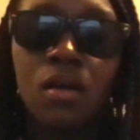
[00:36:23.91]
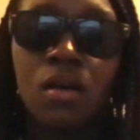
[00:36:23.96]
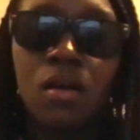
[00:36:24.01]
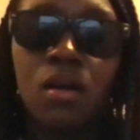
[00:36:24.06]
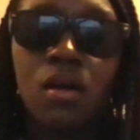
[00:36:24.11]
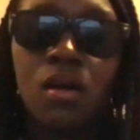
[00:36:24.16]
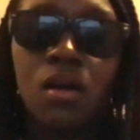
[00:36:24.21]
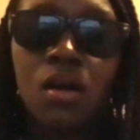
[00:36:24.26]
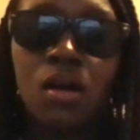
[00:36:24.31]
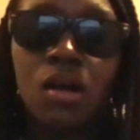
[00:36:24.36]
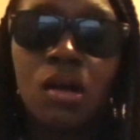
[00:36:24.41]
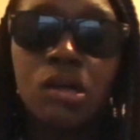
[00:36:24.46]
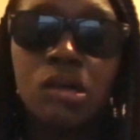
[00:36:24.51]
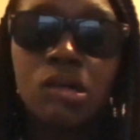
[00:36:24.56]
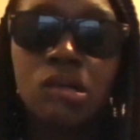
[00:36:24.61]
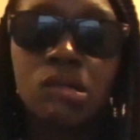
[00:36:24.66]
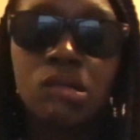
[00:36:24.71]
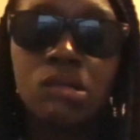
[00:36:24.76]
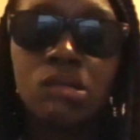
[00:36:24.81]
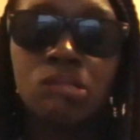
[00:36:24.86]

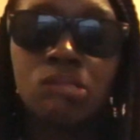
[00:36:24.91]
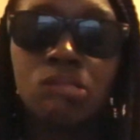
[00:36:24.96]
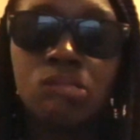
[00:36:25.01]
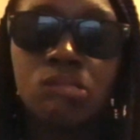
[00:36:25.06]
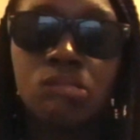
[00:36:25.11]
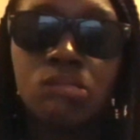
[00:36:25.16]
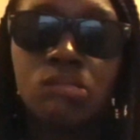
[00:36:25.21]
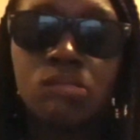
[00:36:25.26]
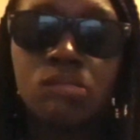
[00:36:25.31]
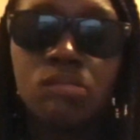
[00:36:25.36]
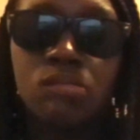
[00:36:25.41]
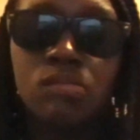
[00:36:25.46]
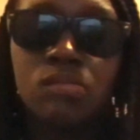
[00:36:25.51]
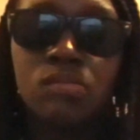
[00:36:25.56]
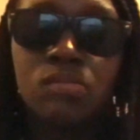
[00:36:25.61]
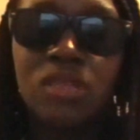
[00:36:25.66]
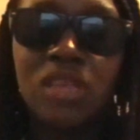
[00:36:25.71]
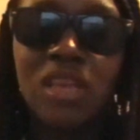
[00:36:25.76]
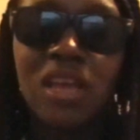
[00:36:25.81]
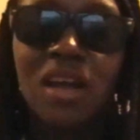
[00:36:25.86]
Yeah,
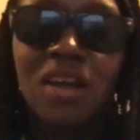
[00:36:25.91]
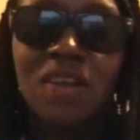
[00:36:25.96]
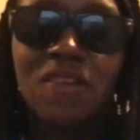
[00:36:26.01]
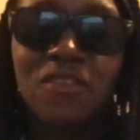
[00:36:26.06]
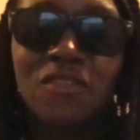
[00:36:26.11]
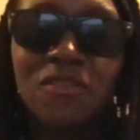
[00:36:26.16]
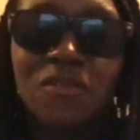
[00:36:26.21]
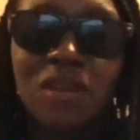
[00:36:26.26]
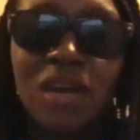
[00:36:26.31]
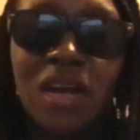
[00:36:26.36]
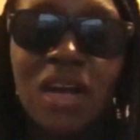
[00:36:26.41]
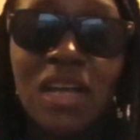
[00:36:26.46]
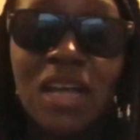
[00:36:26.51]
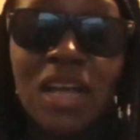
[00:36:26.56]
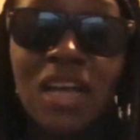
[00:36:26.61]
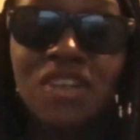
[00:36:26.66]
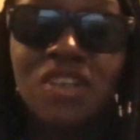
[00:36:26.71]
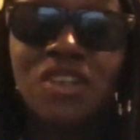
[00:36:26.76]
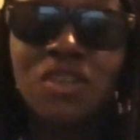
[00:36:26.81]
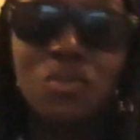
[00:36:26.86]
so I
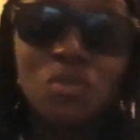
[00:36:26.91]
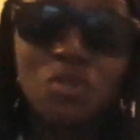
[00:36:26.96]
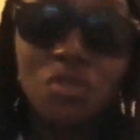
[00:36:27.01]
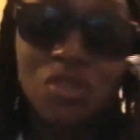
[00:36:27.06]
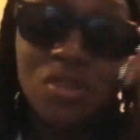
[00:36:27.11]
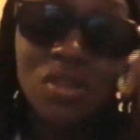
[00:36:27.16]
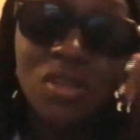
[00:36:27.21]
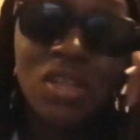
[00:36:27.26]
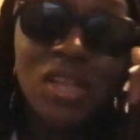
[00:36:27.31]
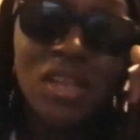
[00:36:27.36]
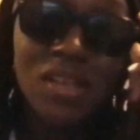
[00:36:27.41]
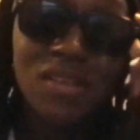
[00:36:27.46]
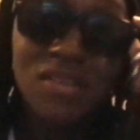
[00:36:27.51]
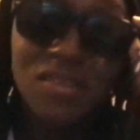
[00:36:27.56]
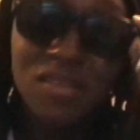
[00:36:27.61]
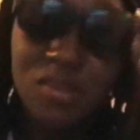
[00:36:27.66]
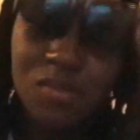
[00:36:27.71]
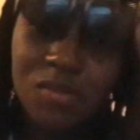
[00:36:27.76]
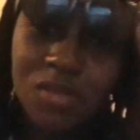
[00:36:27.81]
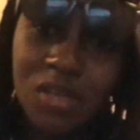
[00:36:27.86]
actually wore
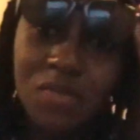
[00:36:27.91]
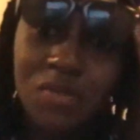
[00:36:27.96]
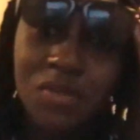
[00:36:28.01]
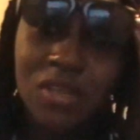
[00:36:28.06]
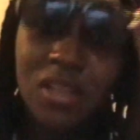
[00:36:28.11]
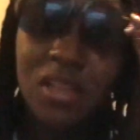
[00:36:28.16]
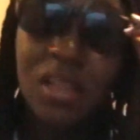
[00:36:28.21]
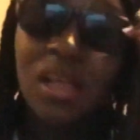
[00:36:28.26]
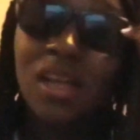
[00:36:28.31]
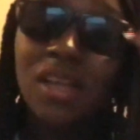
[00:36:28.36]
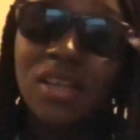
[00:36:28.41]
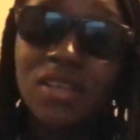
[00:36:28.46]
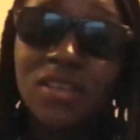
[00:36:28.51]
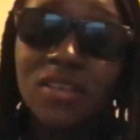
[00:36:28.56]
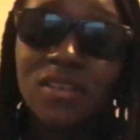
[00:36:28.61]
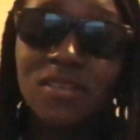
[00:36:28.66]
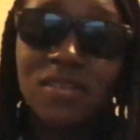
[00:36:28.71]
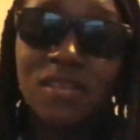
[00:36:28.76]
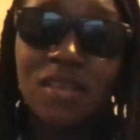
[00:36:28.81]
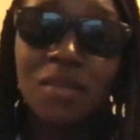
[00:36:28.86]
sunglasses sometimes in class
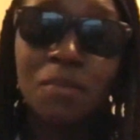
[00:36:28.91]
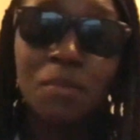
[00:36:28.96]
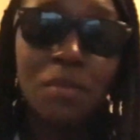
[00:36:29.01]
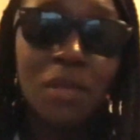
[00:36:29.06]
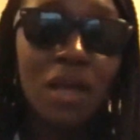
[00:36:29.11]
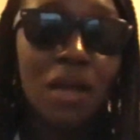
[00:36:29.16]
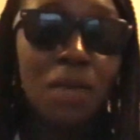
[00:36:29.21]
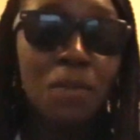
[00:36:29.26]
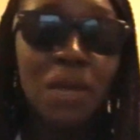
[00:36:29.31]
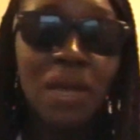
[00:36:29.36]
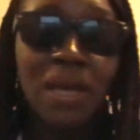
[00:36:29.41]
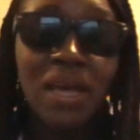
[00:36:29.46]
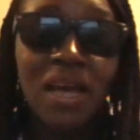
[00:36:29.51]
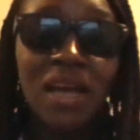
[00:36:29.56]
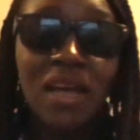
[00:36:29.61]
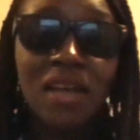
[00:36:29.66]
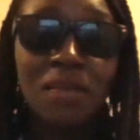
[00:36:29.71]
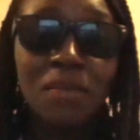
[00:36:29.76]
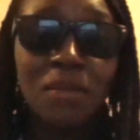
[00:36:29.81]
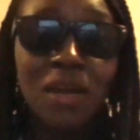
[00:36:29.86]
because
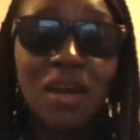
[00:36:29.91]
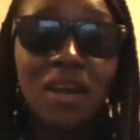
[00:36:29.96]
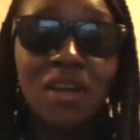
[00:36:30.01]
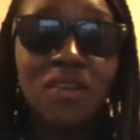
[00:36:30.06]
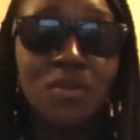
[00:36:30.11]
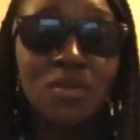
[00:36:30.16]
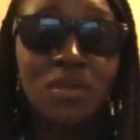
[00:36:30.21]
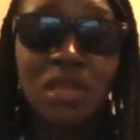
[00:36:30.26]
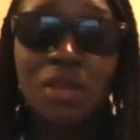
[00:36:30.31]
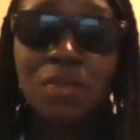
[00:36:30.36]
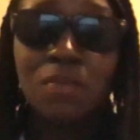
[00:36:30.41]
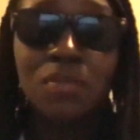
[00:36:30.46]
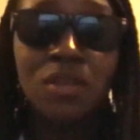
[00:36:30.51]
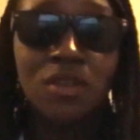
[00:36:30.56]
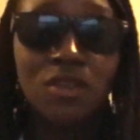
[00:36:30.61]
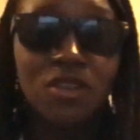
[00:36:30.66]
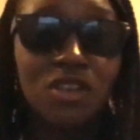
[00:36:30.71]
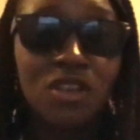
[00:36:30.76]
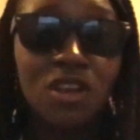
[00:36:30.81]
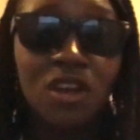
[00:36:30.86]
my eyes were like
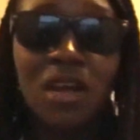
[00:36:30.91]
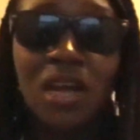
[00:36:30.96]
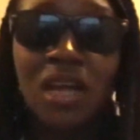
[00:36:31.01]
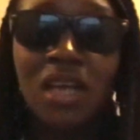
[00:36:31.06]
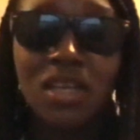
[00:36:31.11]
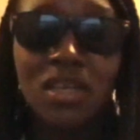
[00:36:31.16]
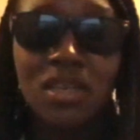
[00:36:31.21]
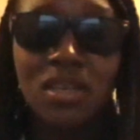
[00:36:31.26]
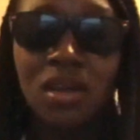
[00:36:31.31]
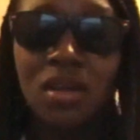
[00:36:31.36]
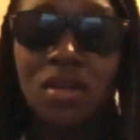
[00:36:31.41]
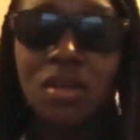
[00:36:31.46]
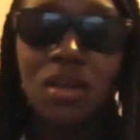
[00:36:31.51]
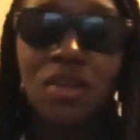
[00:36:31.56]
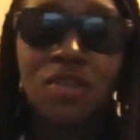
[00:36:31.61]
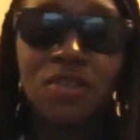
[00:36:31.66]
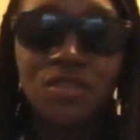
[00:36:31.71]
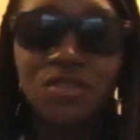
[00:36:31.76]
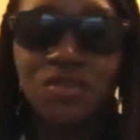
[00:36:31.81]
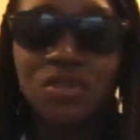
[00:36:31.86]
bloodshot. I could not
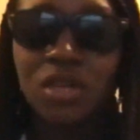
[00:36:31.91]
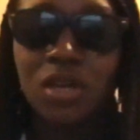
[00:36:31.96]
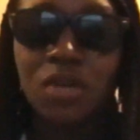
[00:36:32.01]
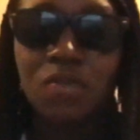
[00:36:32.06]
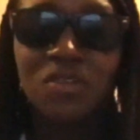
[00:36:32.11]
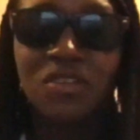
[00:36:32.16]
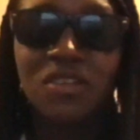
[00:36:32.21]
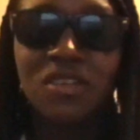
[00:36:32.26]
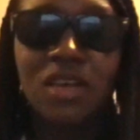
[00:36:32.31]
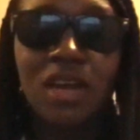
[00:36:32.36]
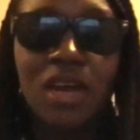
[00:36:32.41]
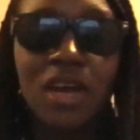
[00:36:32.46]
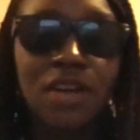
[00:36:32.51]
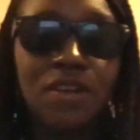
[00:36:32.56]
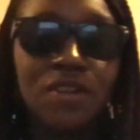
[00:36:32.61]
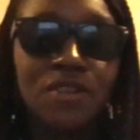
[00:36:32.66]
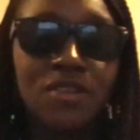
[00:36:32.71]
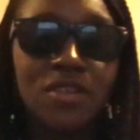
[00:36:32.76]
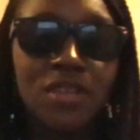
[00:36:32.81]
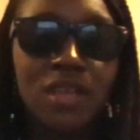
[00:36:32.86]
concentrate. I was
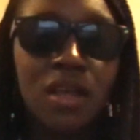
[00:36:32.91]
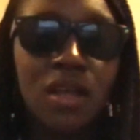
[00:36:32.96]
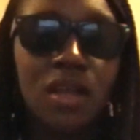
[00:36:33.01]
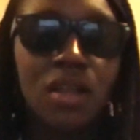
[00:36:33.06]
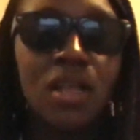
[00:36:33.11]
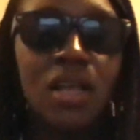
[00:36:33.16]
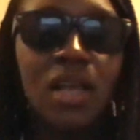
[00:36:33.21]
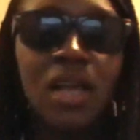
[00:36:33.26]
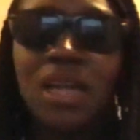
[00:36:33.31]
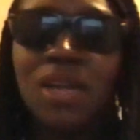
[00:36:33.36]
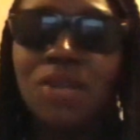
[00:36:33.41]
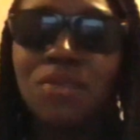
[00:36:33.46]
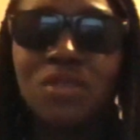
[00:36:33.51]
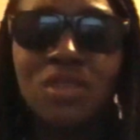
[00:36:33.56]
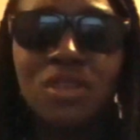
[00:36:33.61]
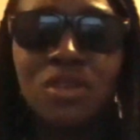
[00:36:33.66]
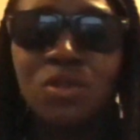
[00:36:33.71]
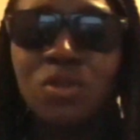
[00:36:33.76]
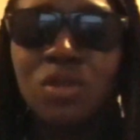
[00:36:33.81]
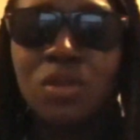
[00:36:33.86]
tired as hell. And it
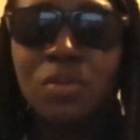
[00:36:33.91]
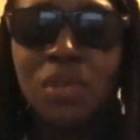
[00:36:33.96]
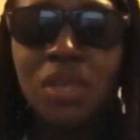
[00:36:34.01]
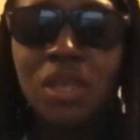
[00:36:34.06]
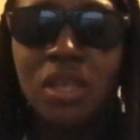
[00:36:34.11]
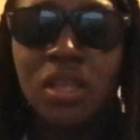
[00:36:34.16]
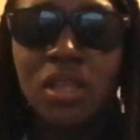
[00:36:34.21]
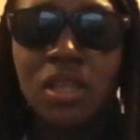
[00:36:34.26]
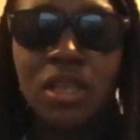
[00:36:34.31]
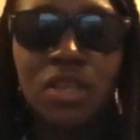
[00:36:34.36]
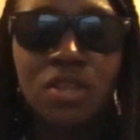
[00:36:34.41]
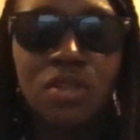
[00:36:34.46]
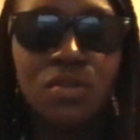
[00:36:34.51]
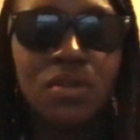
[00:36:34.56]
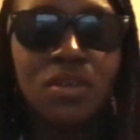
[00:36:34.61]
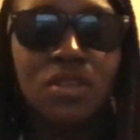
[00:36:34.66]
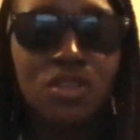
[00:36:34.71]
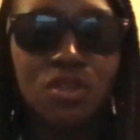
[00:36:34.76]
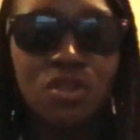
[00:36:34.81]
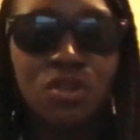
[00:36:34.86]
wasn't only me, like the
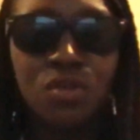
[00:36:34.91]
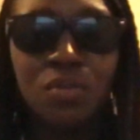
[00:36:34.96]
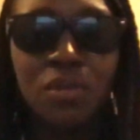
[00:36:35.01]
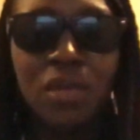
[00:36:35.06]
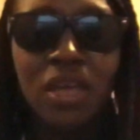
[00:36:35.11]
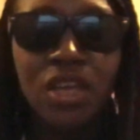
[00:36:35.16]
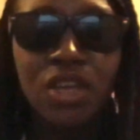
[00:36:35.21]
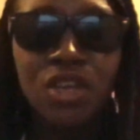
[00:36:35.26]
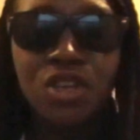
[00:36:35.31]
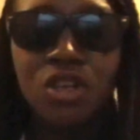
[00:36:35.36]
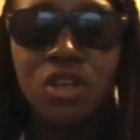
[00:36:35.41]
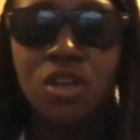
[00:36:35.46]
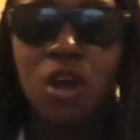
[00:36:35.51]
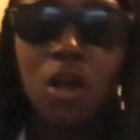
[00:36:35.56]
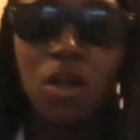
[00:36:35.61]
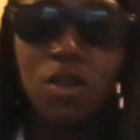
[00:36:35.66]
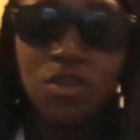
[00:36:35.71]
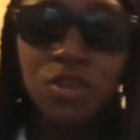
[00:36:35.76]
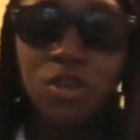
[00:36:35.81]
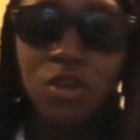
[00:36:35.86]
rest of the group. Asia
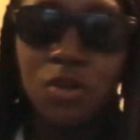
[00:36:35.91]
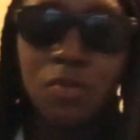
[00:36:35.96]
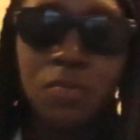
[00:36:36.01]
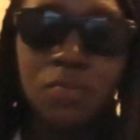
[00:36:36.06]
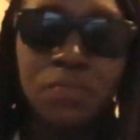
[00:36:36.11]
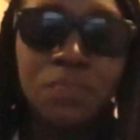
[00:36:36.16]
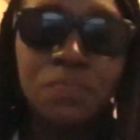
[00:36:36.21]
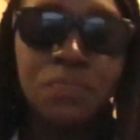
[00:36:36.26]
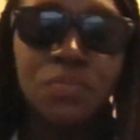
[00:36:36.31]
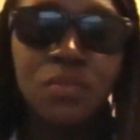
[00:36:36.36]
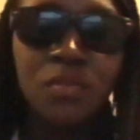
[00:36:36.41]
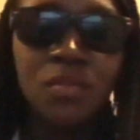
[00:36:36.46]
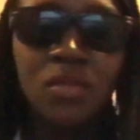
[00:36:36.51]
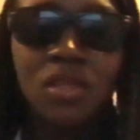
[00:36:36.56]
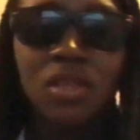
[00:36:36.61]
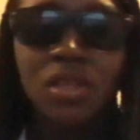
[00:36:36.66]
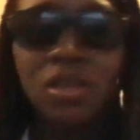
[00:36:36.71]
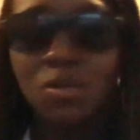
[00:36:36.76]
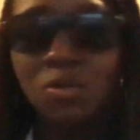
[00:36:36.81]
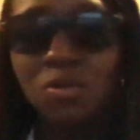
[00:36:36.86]
also
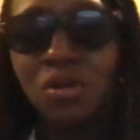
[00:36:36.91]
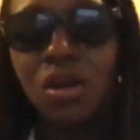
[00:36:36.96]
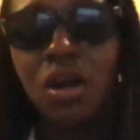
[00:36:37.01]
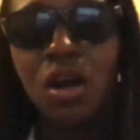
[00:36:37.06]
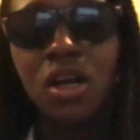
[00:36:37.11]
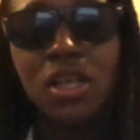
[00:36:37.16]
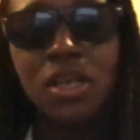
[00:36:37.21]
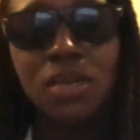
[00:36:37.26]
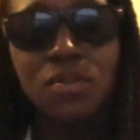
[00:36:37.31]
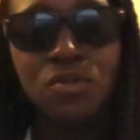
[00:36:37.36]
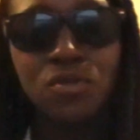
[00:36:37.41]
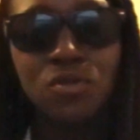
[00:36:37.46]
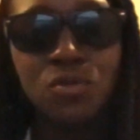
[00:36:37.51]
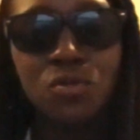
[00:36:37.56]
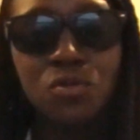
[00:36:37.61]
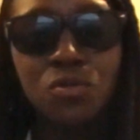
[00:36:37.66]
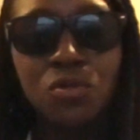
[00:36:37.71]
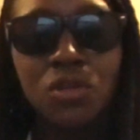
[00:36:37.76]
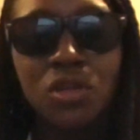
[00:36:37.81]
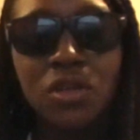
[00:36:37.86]
came to
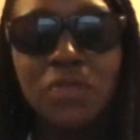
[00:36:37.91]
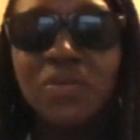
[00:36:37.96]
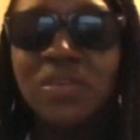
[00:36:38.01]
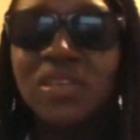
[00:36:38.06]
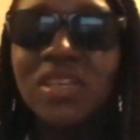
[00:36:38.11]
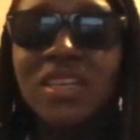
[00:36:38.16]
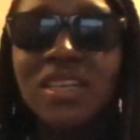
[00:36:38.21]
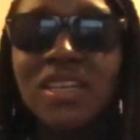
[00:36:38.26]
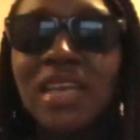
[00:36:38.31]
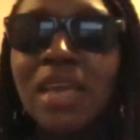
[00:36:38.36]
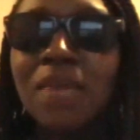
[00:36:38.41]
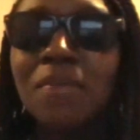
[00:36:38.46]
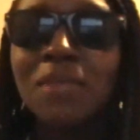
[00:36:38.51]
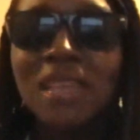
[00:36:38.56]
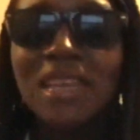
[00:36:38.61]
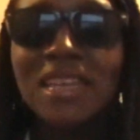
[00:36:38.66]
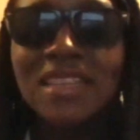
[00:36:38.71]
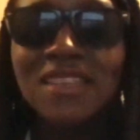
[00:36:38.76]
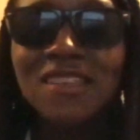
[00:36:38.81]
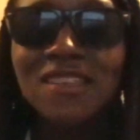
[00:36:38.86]
school. Obsidian came
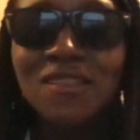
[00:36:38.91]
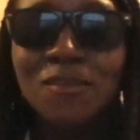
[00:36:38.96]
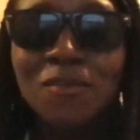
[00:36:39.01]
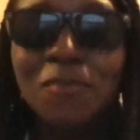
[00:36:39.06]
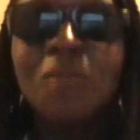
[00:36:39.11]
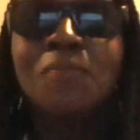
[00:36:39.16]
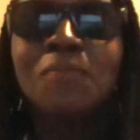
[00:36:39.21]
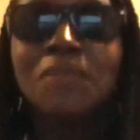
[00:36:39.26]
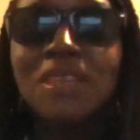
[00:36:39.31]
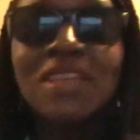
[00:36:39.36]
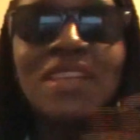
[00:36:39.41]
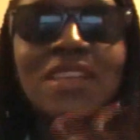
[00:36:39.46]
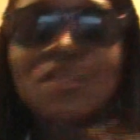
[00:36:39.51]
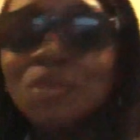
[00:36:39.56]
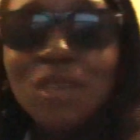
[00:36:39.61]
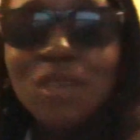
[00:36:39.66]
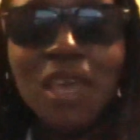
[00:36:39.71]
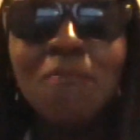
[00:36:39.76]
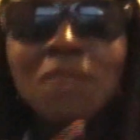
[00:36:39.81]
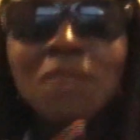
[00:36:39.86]
late to school. Obsidian,
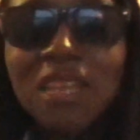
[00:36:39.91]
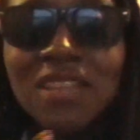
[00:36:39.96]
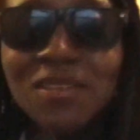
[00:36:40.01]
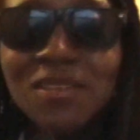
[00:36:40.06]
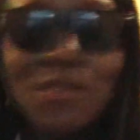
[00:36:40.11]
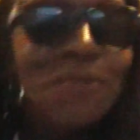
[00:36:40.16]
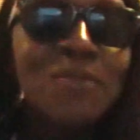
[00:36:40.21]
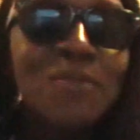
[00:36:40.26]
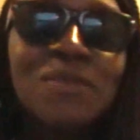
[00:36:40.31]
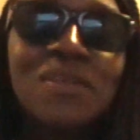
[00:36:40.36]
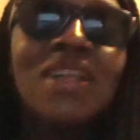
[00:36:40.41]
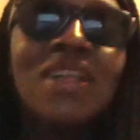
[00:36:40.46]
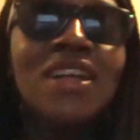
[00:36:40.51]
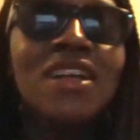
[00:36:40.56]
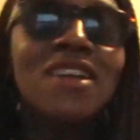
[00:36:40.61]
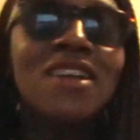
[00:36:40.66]
you came late to school.